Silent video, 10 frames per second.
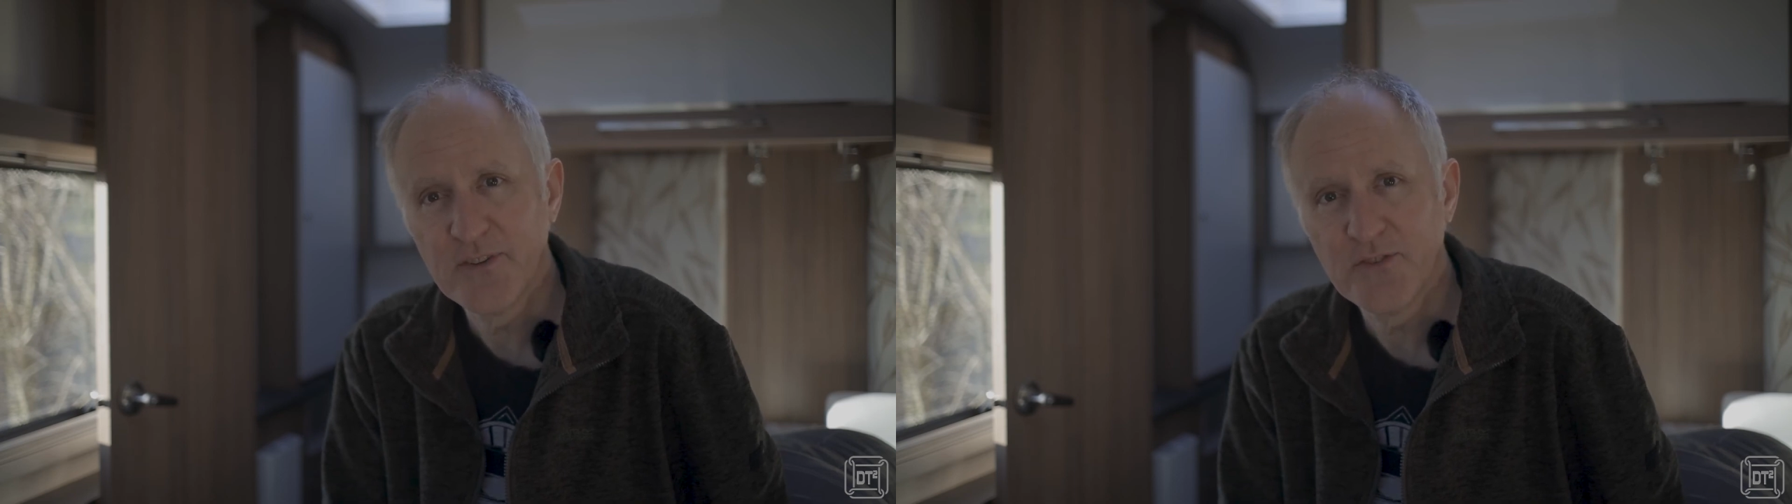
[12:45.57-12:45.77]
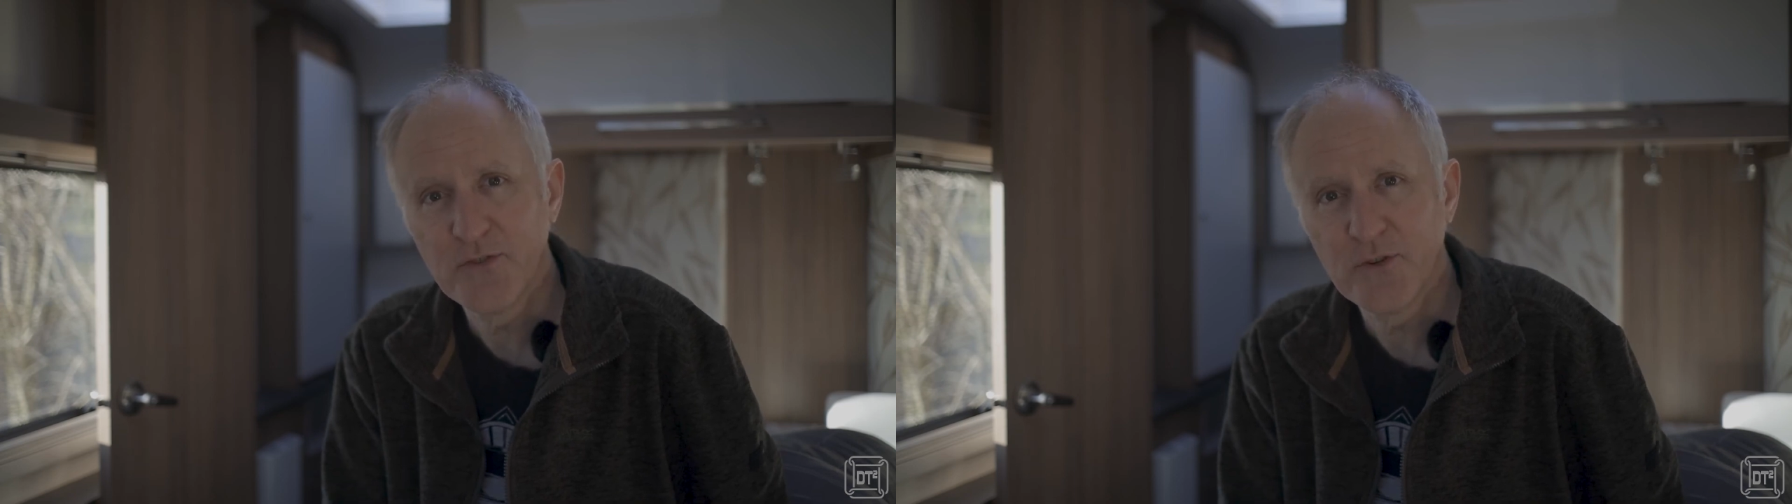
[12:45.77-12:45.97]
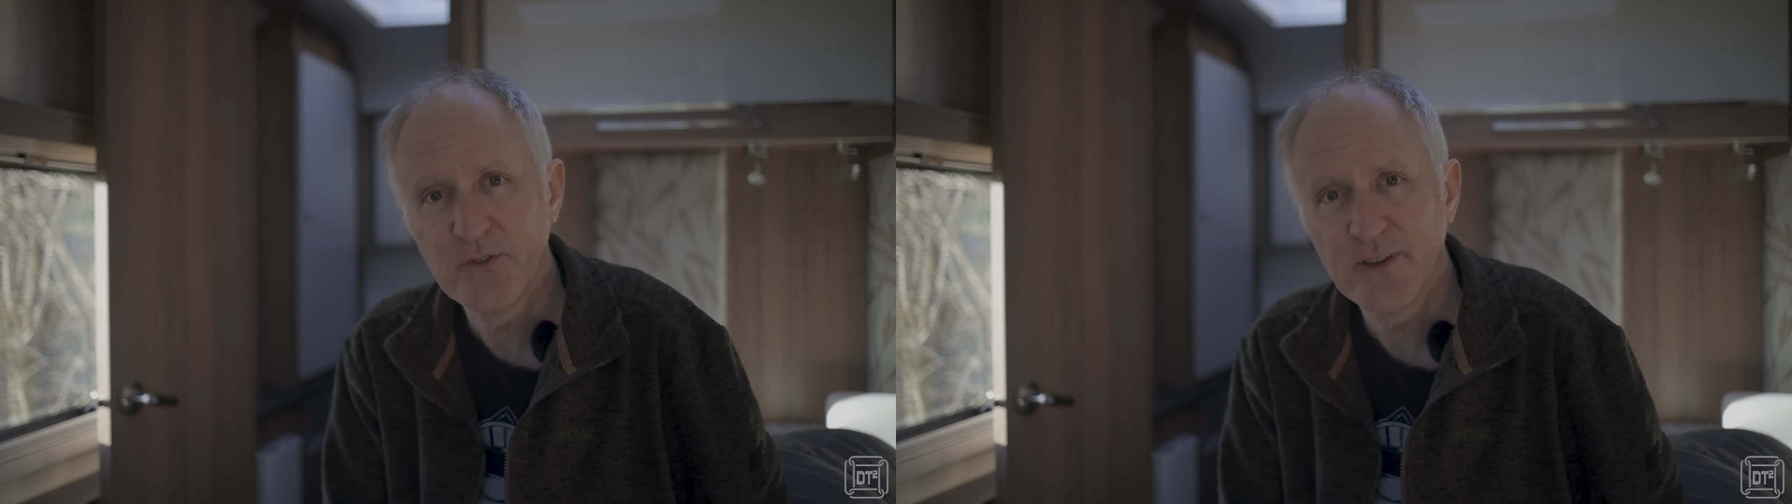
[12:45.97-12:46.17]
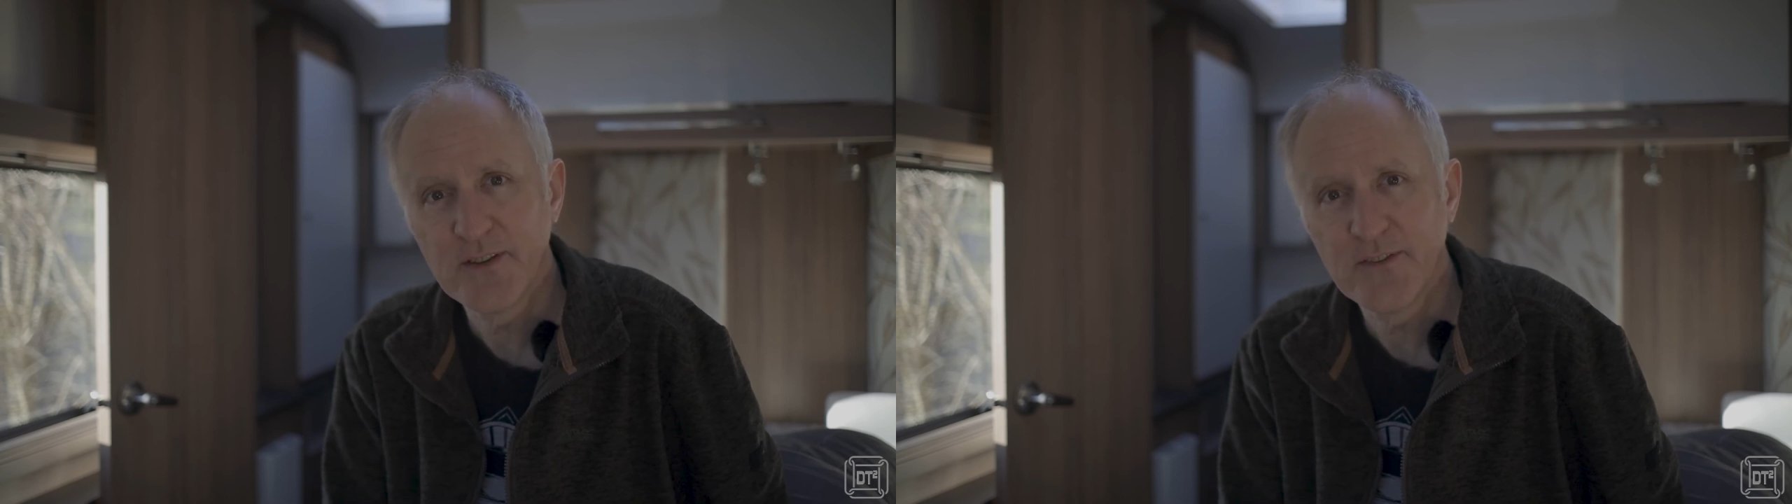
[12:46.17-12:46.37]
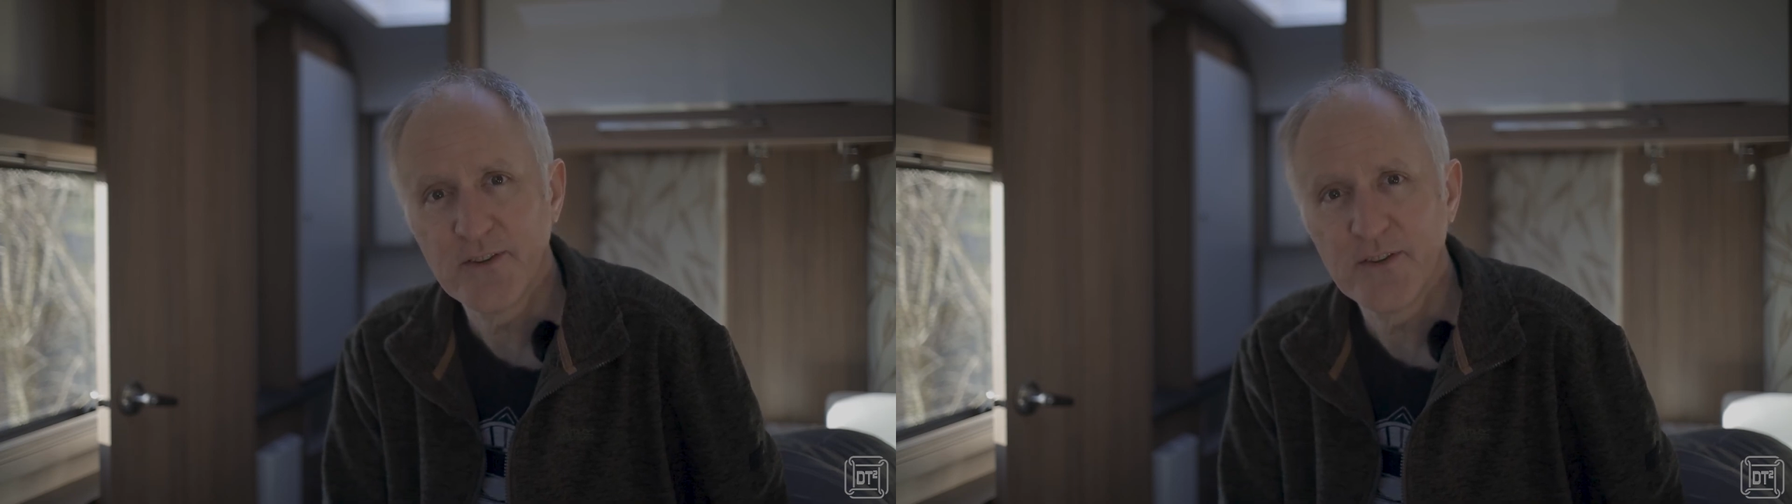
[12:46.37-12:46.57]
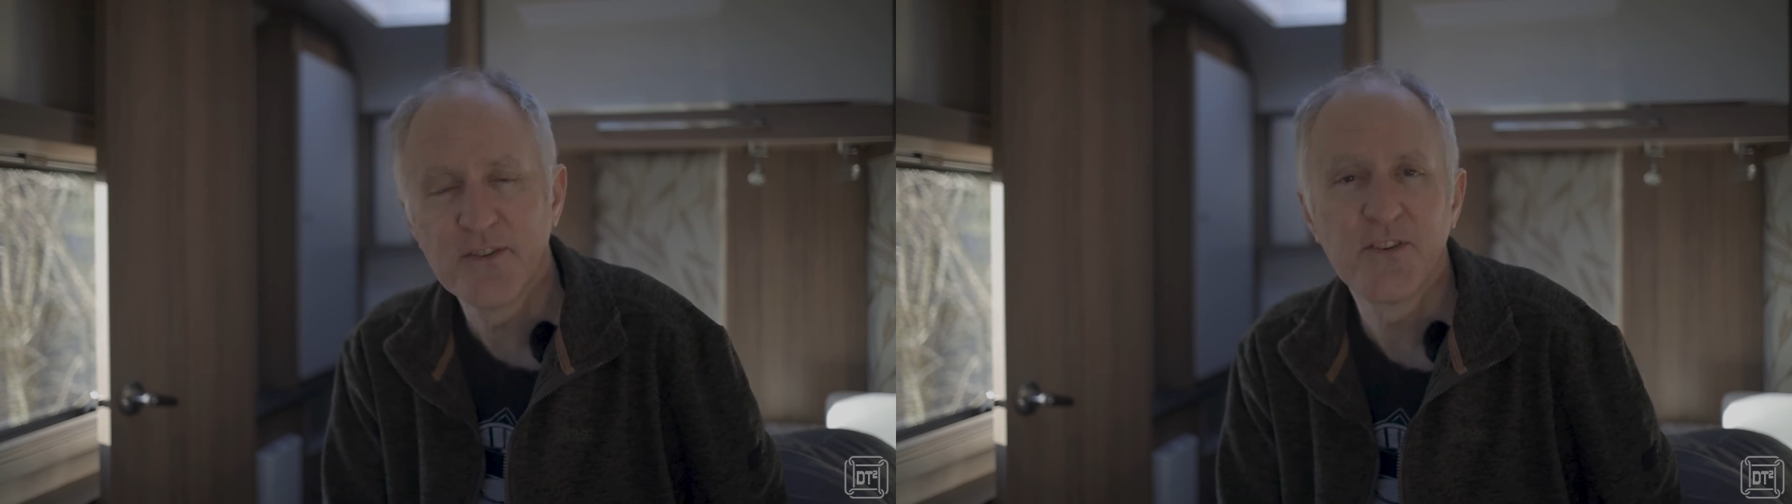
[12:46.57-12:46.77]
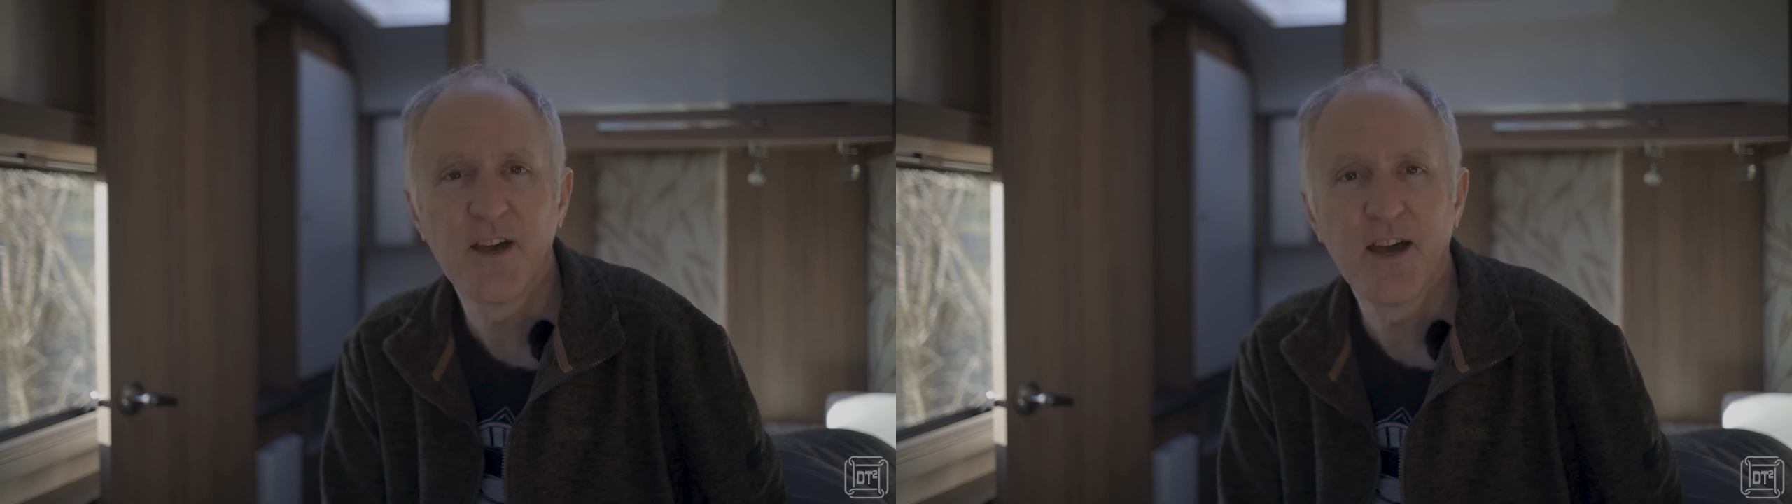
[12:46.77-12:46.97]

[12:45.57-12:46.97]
ensuring that